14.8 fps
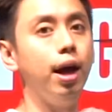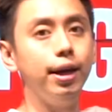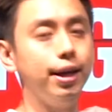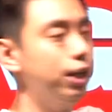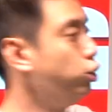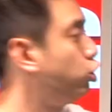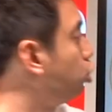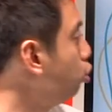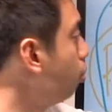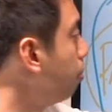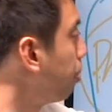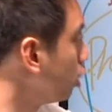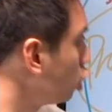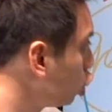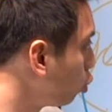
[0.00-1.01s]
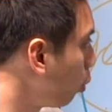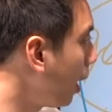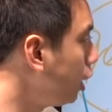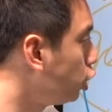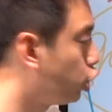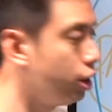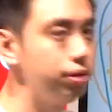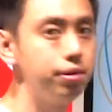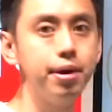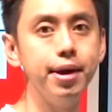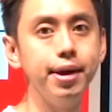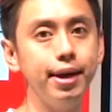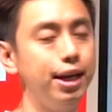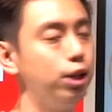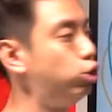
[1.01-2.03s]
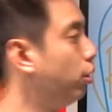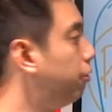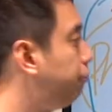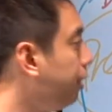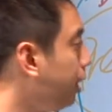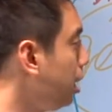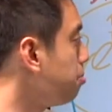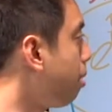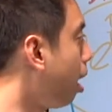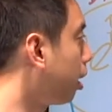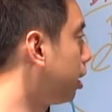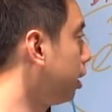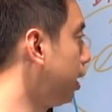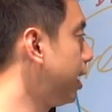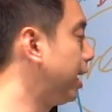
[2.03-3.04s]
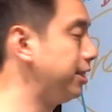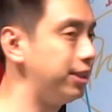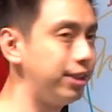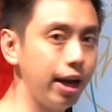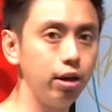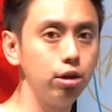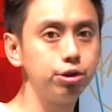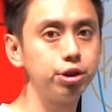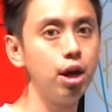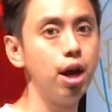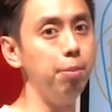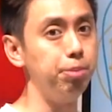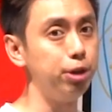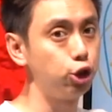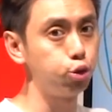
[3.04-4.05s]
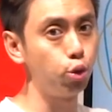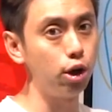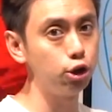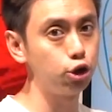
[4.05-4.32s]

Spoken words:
into persuasion, into affiliate marketing and sales. Be sure